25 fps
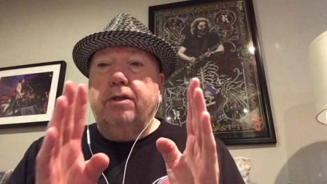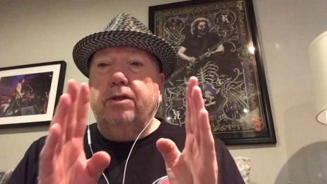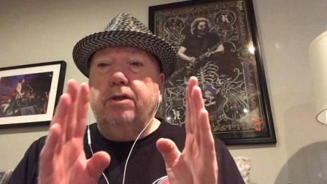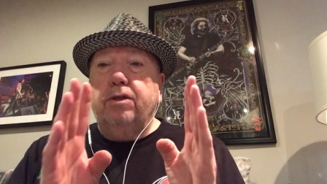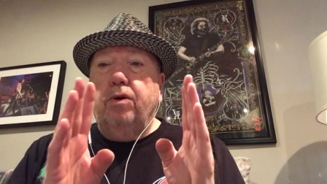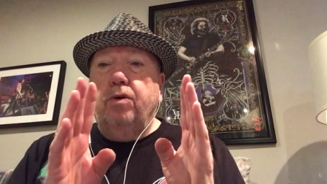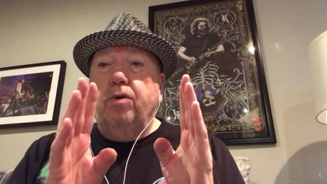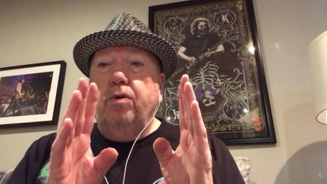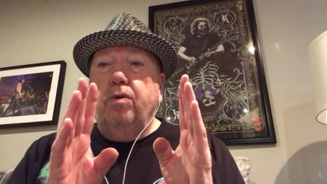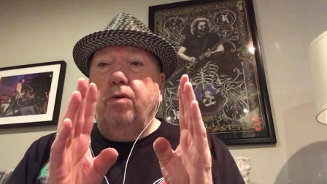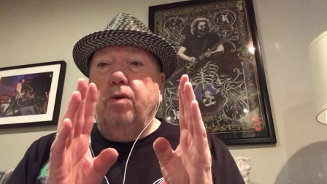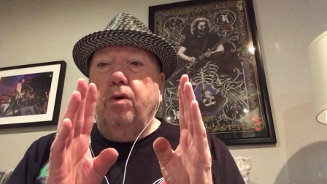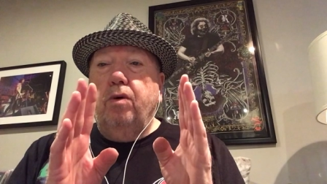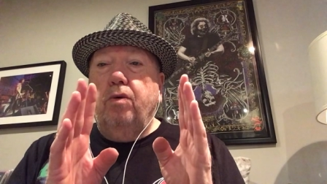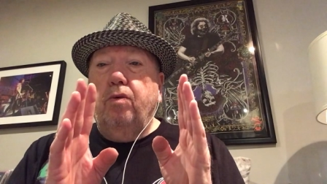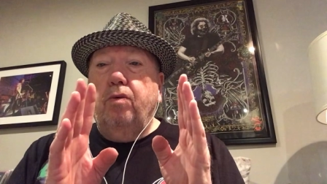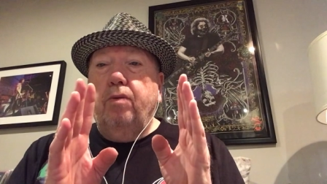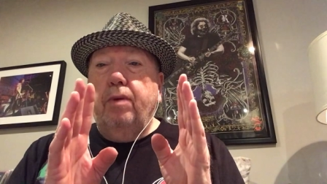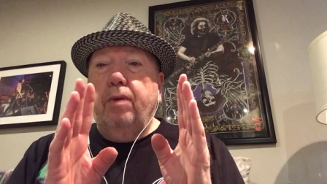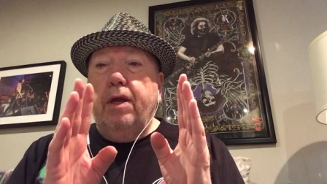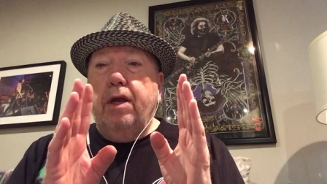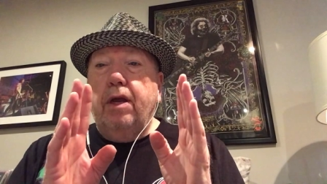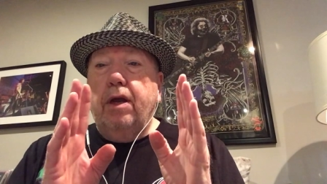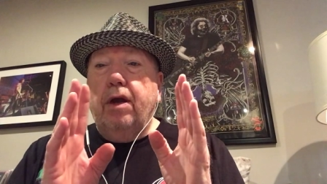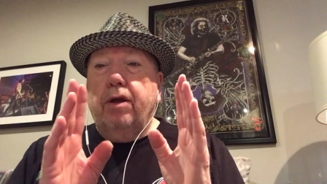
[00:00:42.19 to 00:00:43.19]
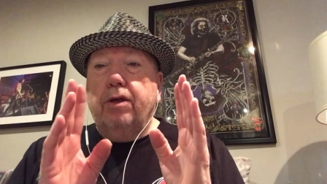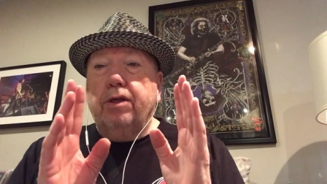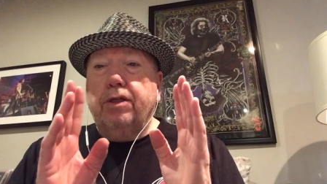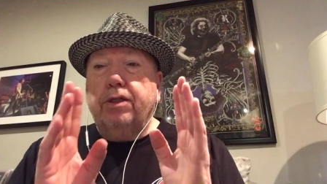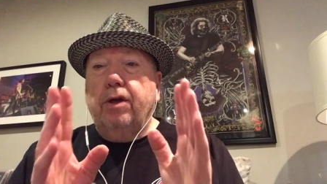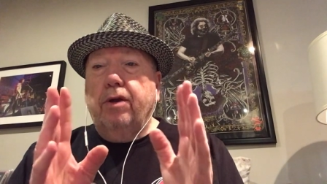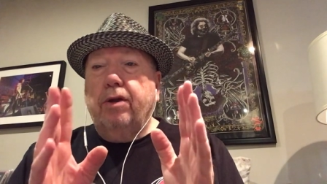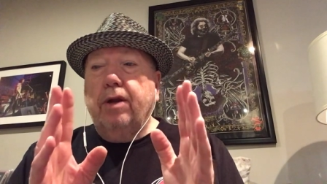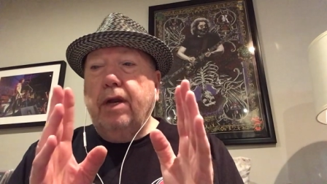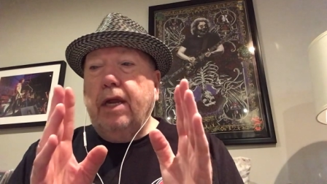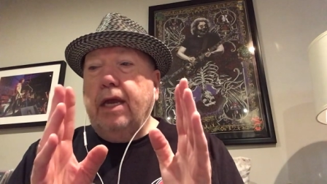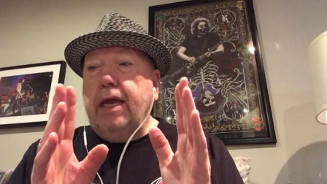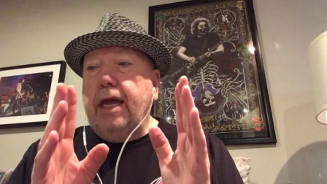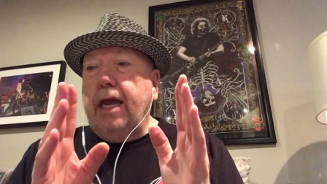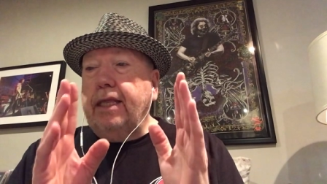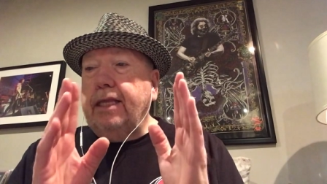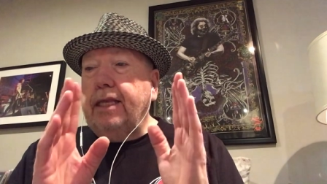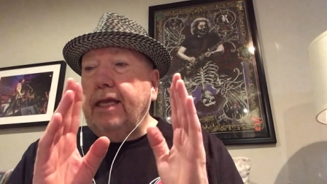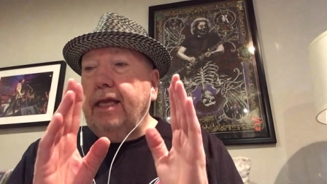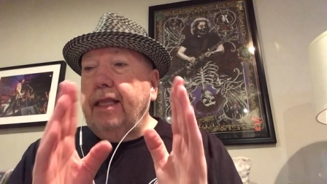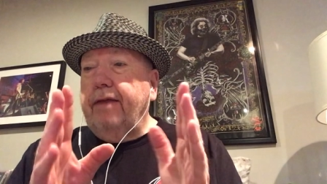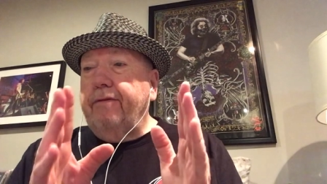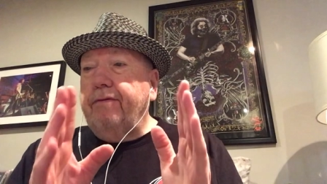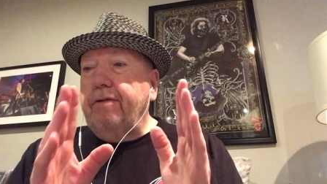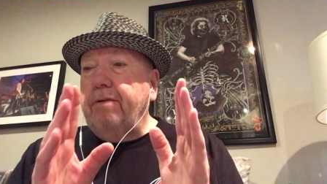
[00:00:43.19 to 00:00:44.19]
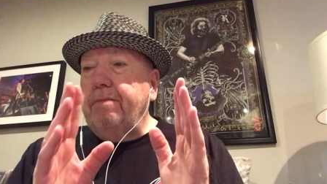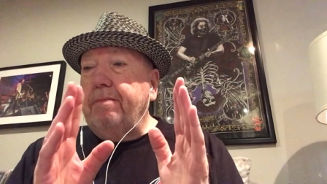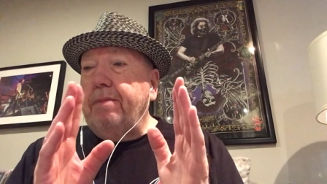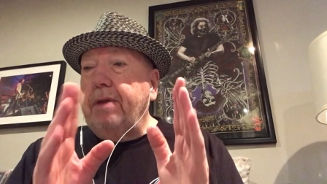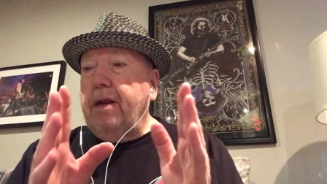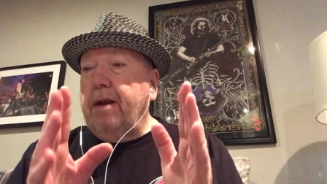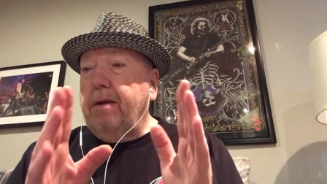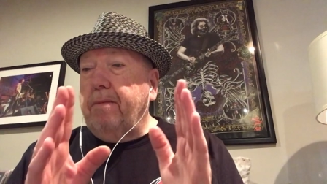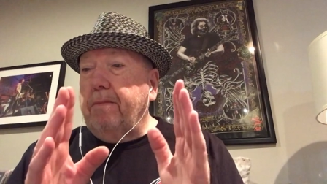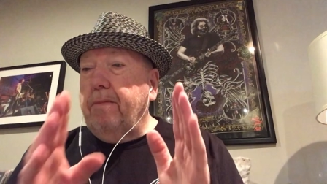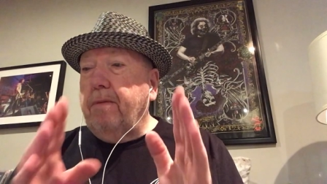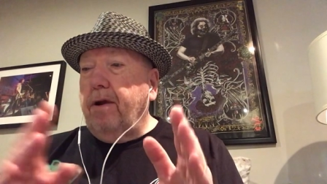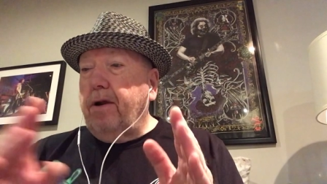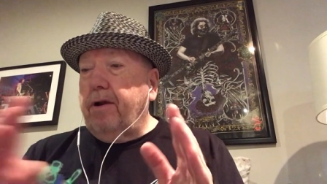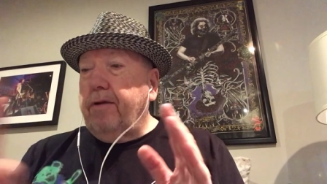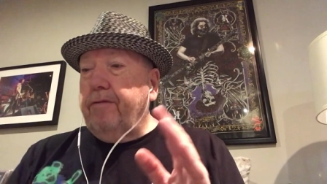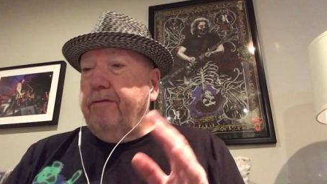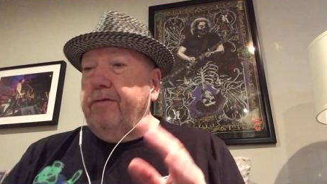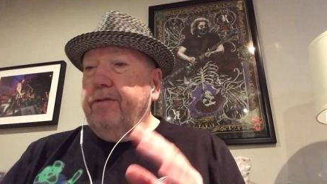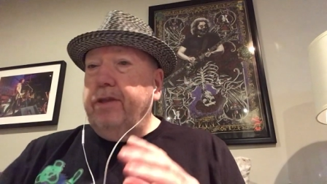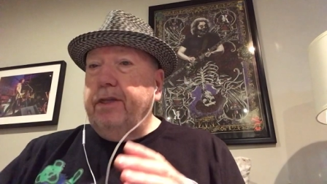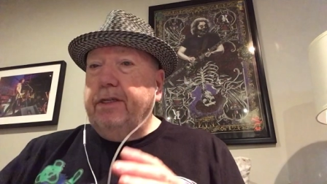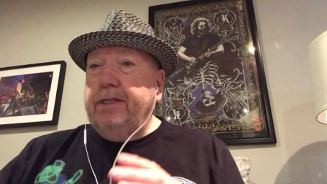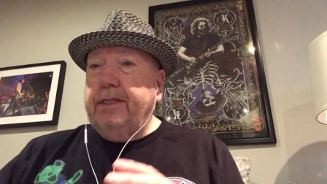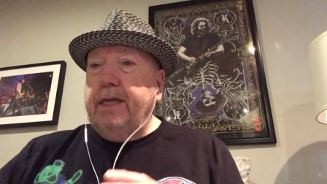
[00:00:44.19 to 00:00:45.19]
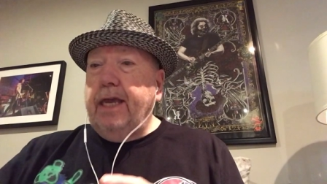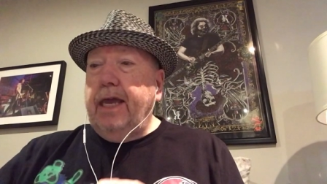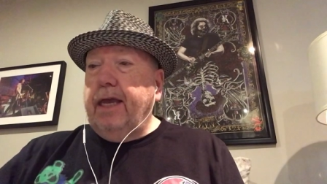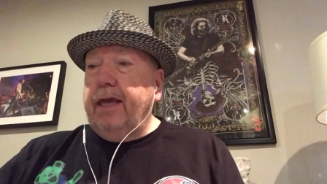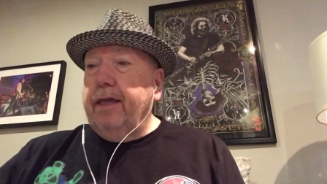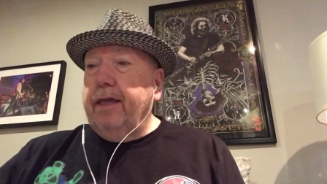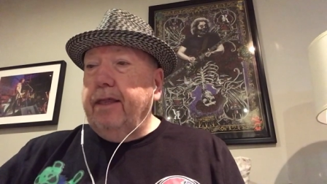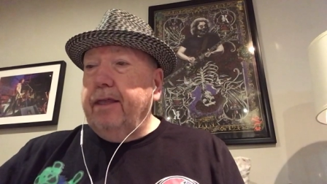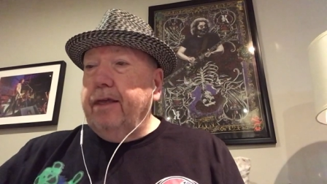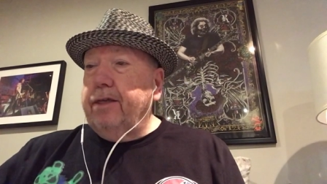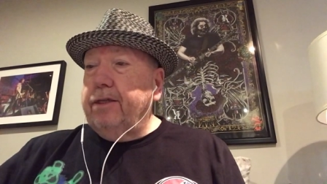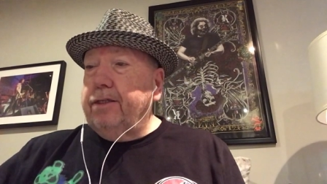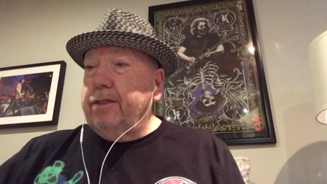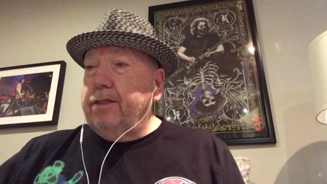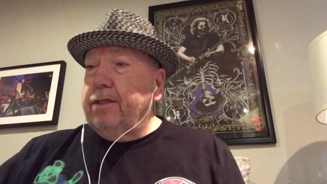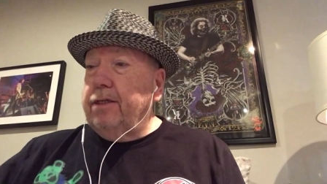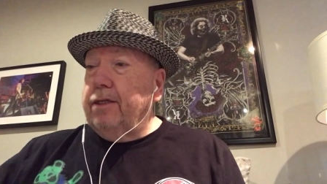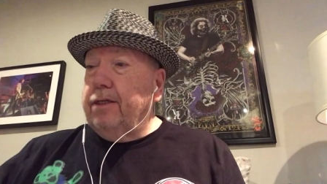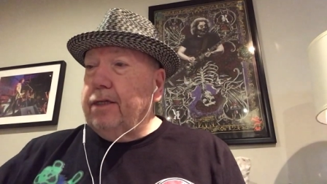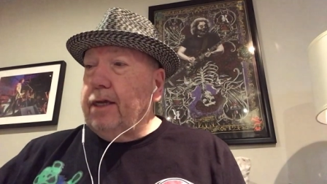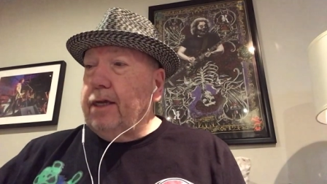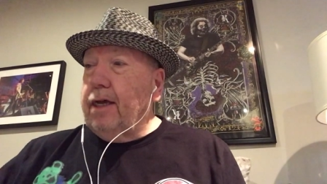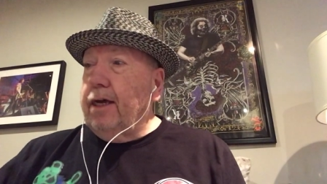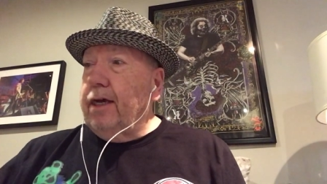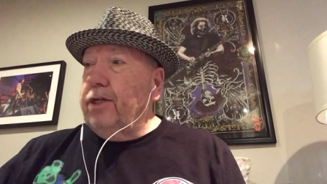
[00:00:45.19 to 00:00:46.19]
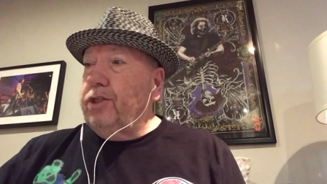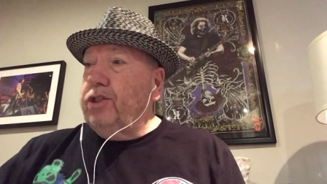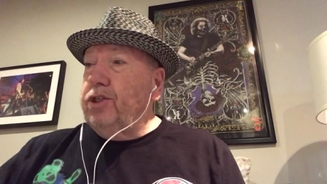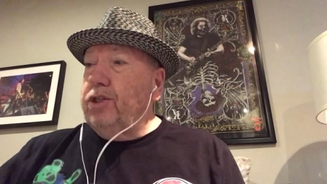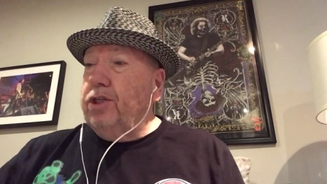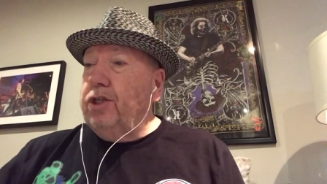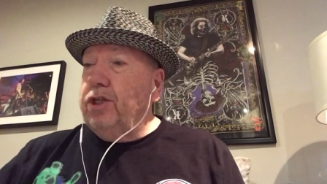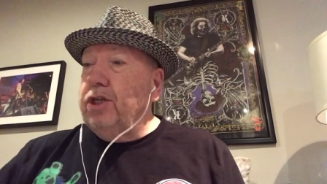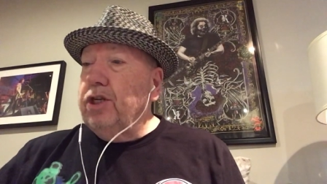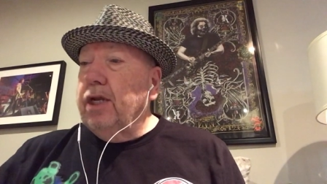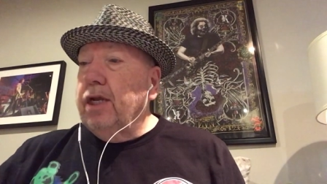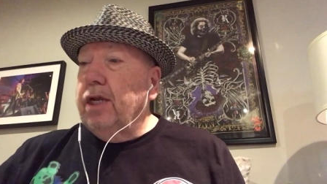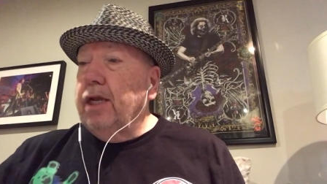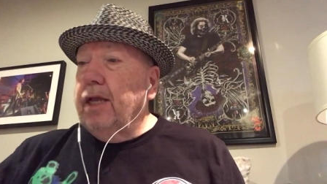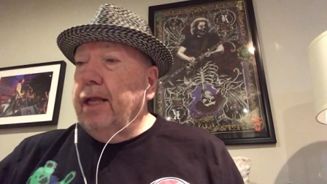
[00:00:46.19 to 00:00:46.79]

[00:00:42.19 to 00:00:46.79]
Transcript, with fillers: So we are starting at the 11 minute mark for the sake of this discussion.